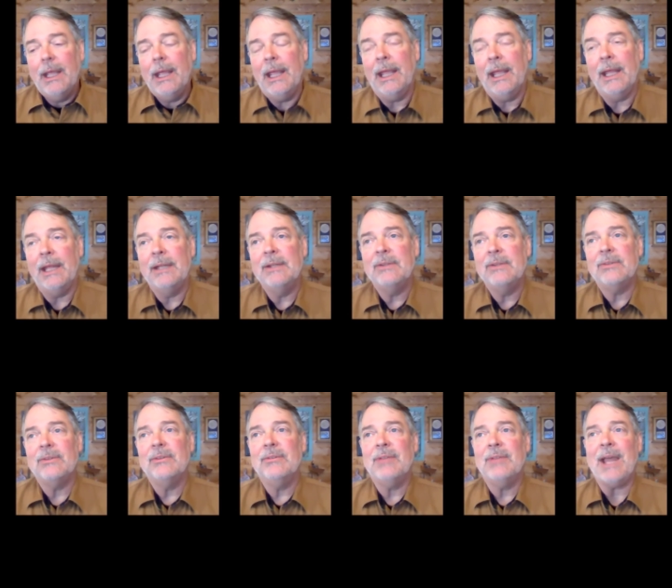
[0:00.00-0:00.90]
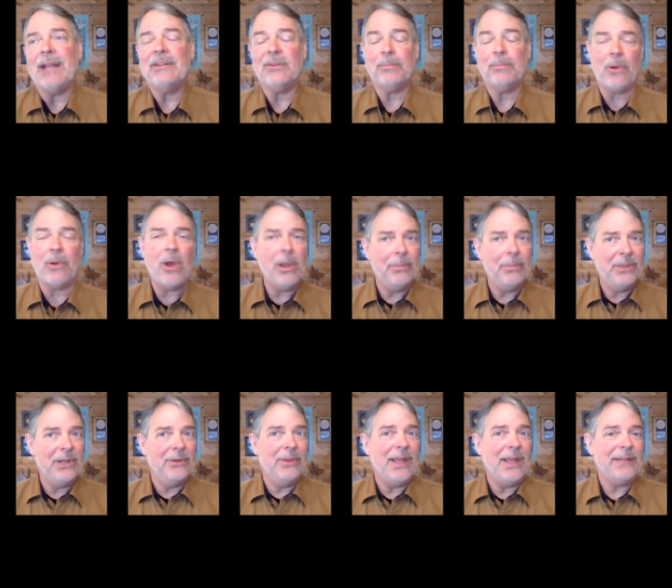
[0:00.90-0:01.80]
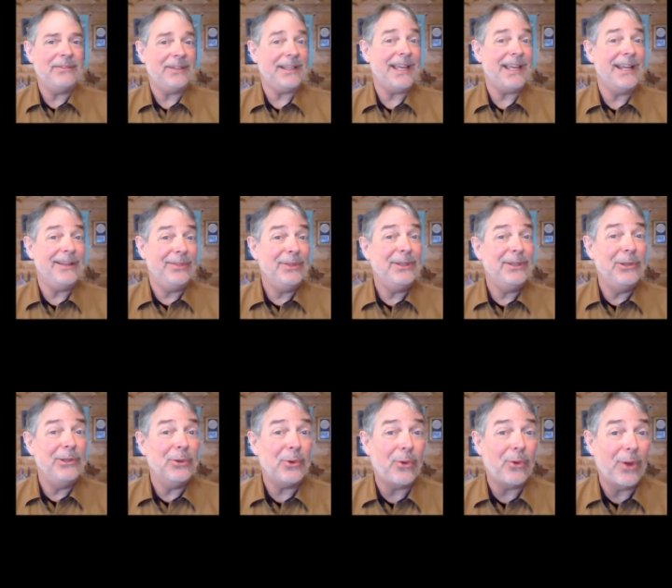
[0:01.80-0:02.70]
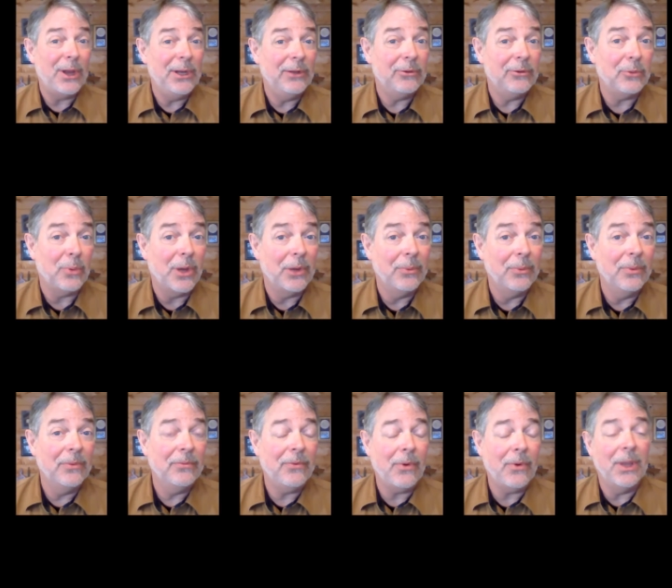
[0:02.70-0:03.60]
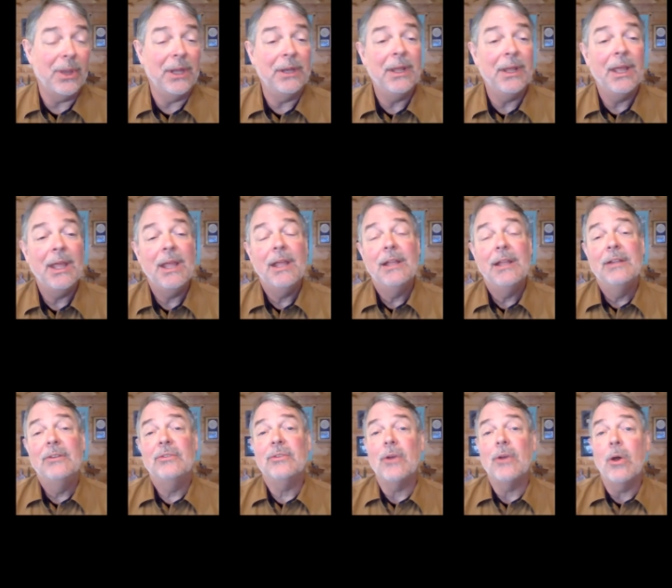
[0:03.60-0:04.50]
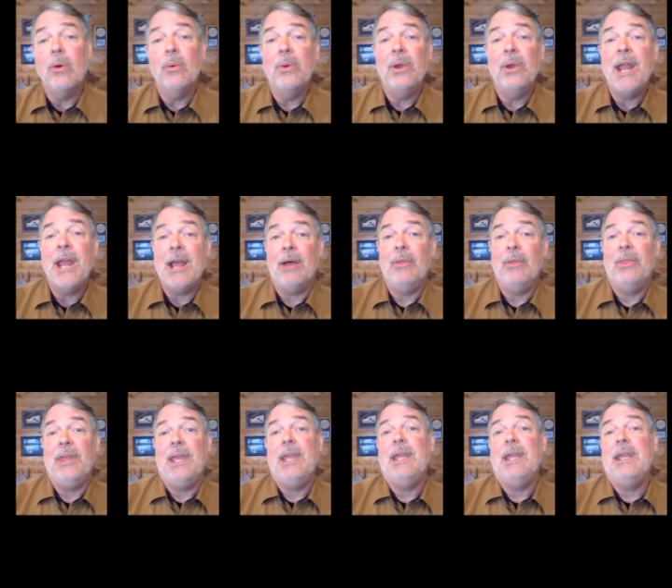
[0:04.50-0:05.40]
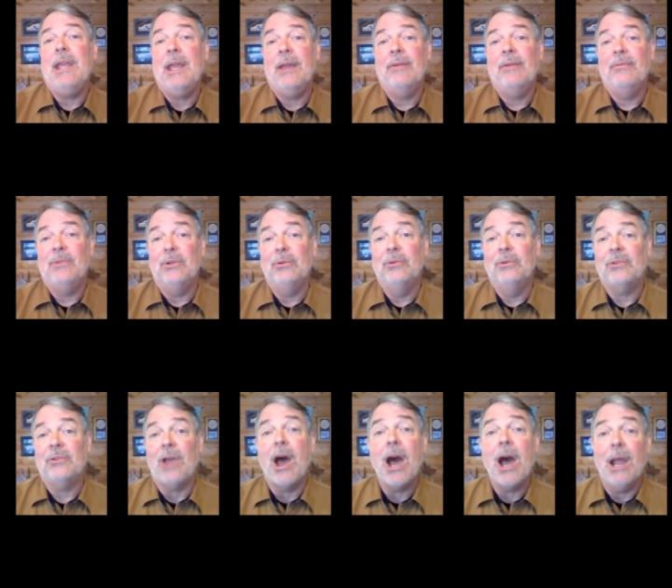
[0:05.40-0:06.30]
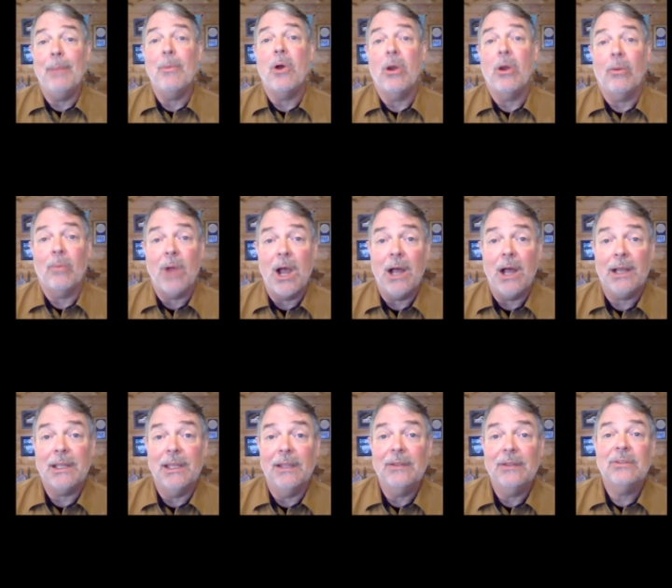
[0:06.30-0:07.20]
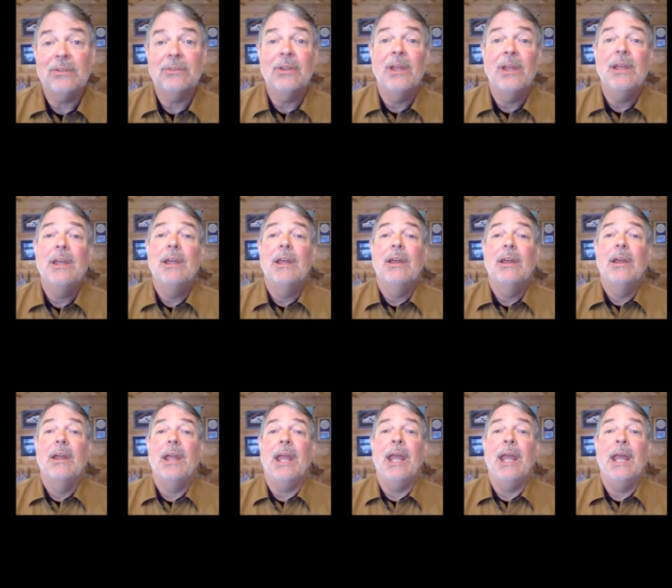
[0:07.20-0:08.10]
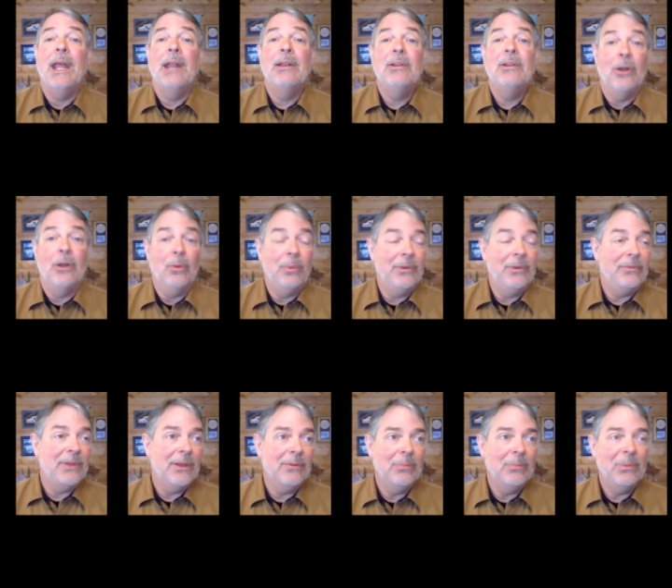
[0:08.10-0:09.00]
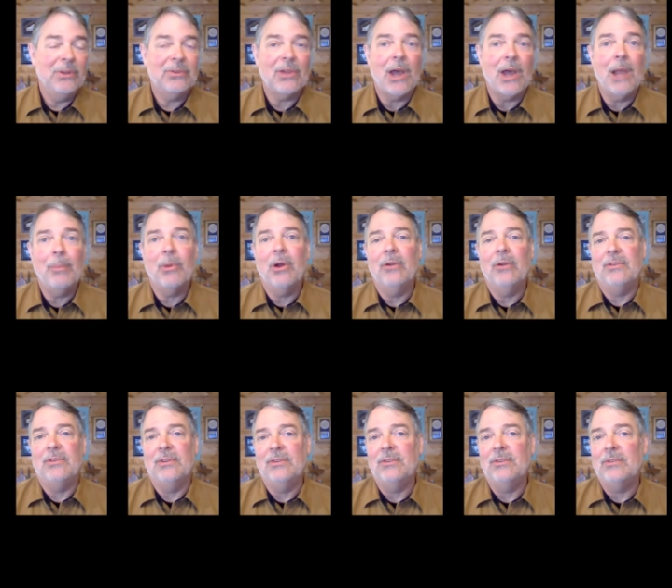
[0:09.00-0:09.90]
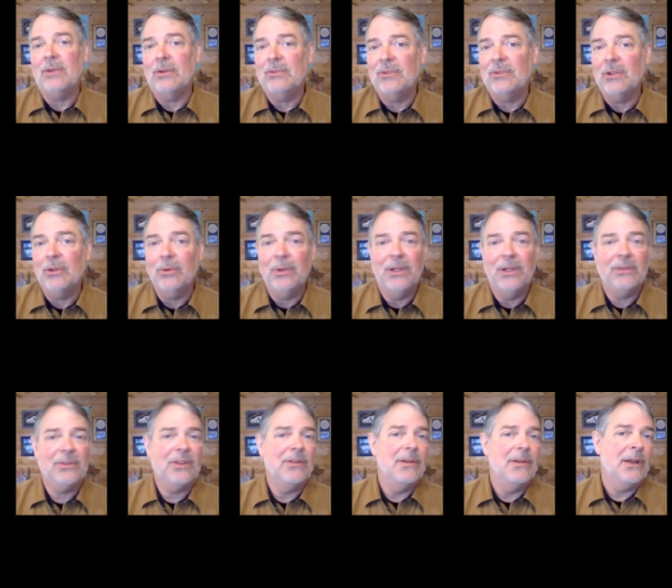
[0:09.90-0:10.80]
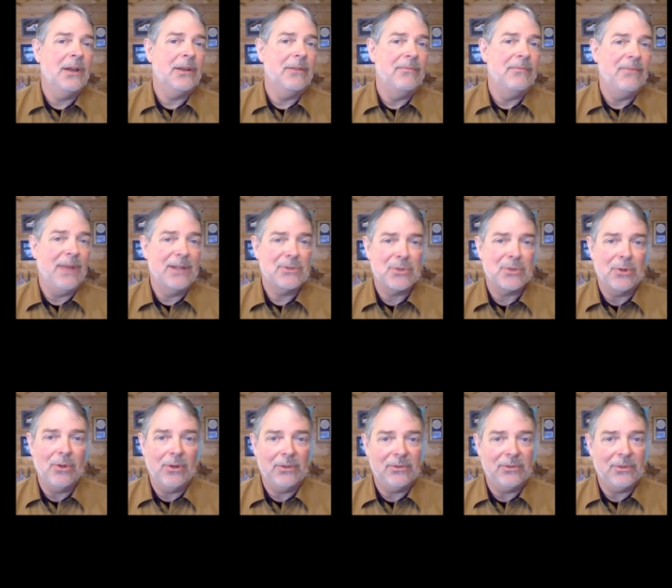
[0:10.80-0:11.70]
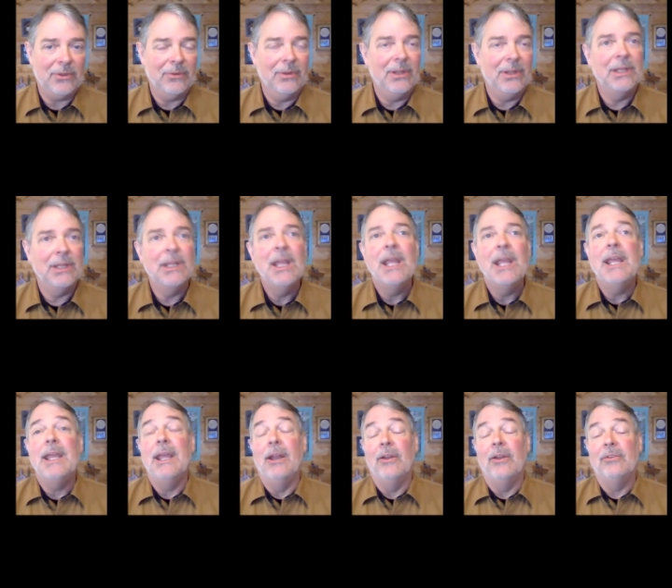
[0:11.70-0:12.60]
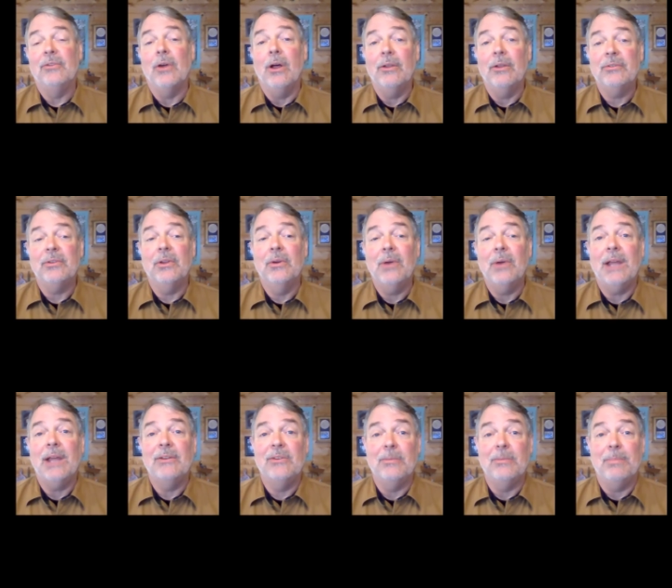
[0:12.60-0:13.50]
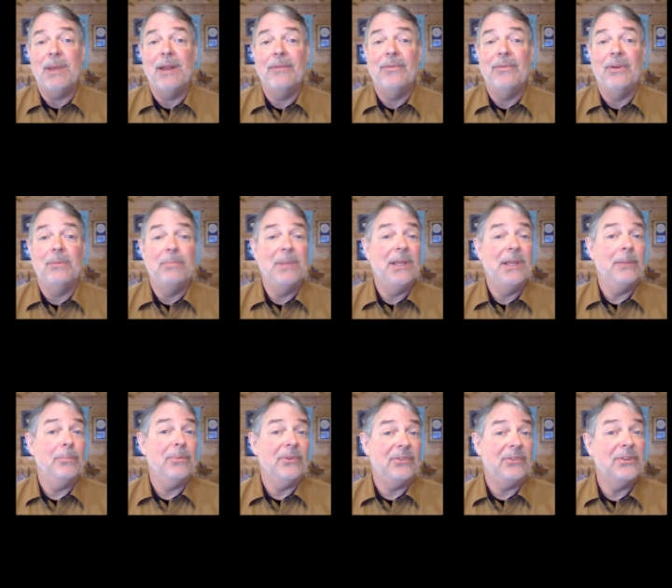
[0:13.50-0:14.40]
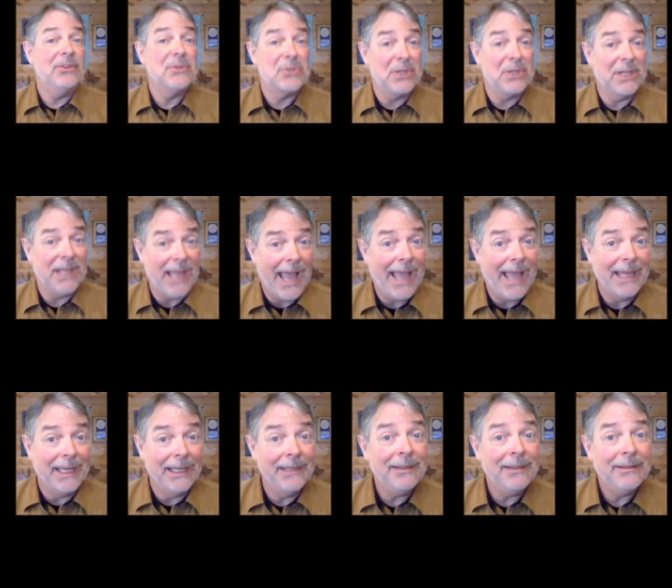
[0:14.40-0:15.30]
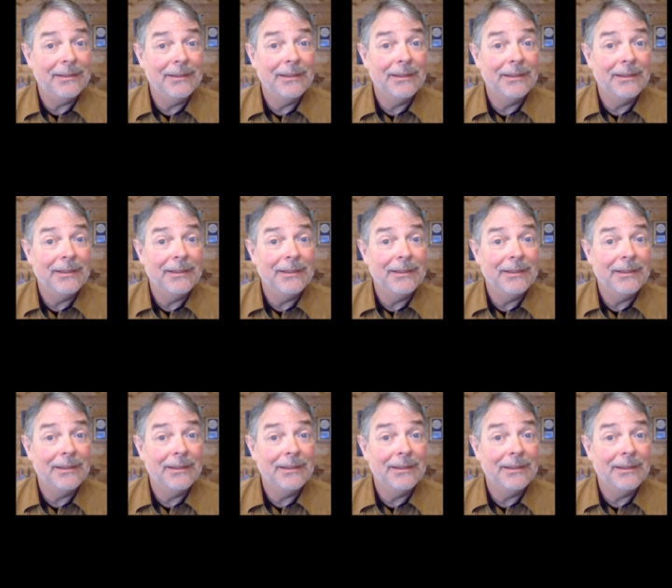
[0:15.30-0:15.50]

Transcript: And that's a problem. That's the kind of thing the Ukrainians want to avoid. So now they have used HIMARS rockets. And, we've given them these HIMARS. This is artillery. It's a conventional artillery thing. It is also has the benefit of being precision guided,